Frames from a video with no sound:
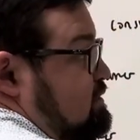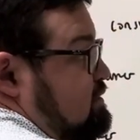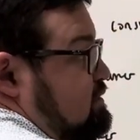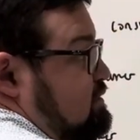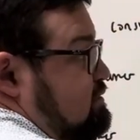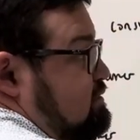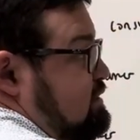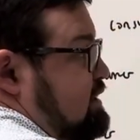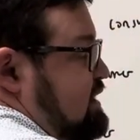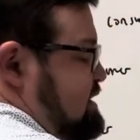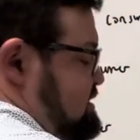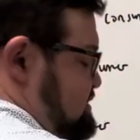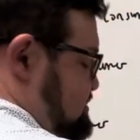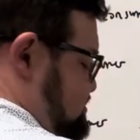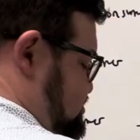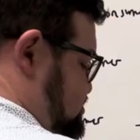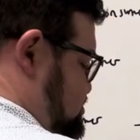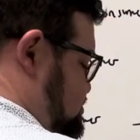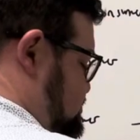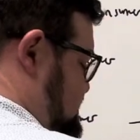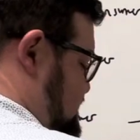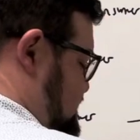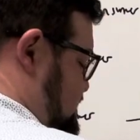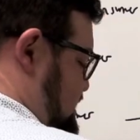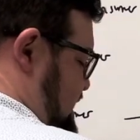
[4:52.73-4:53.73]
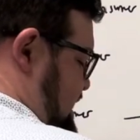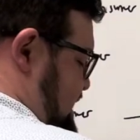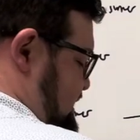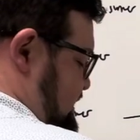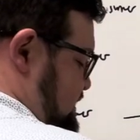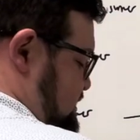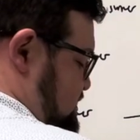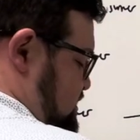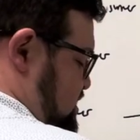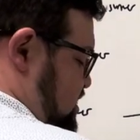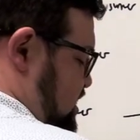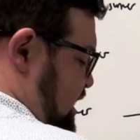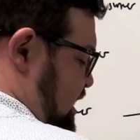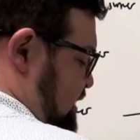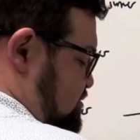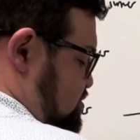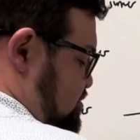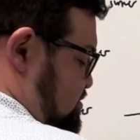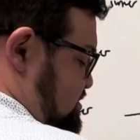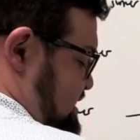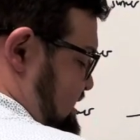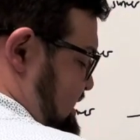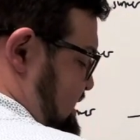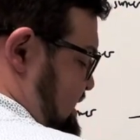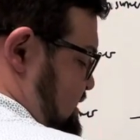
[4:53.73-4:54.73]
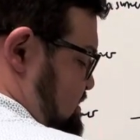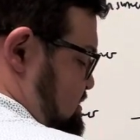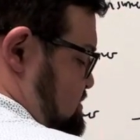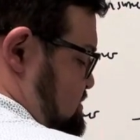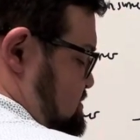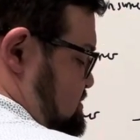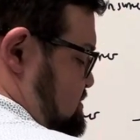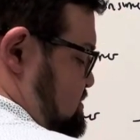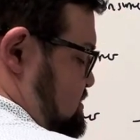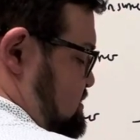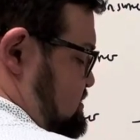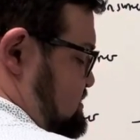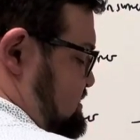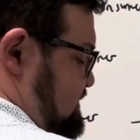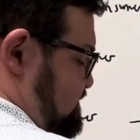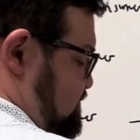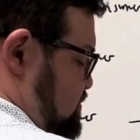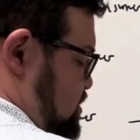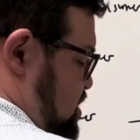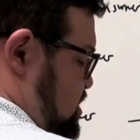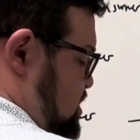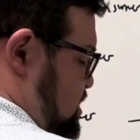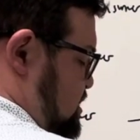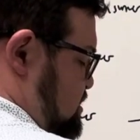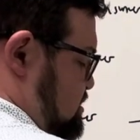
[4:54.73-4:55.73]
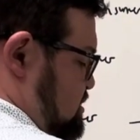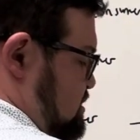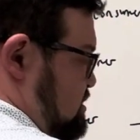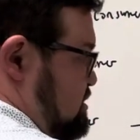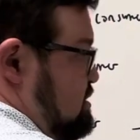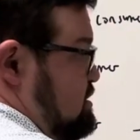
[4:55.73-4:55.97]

Right? So now I can color that a different color,